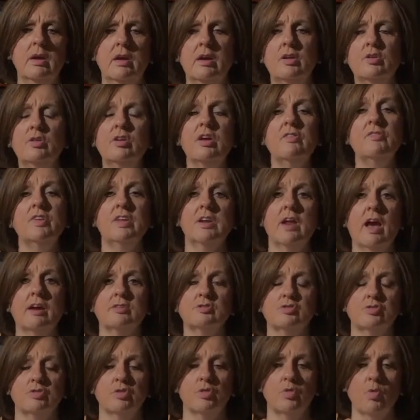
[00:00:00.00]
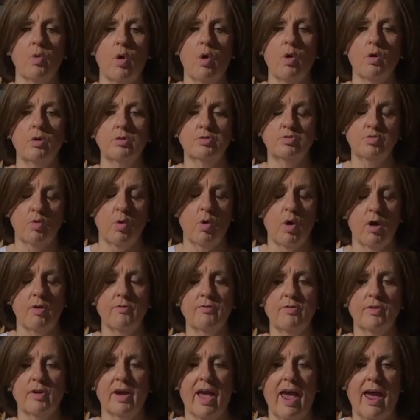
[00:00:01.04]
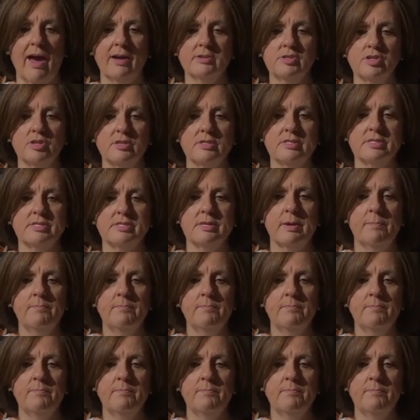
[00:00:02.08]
It'll give you an extra drawer for gadgets.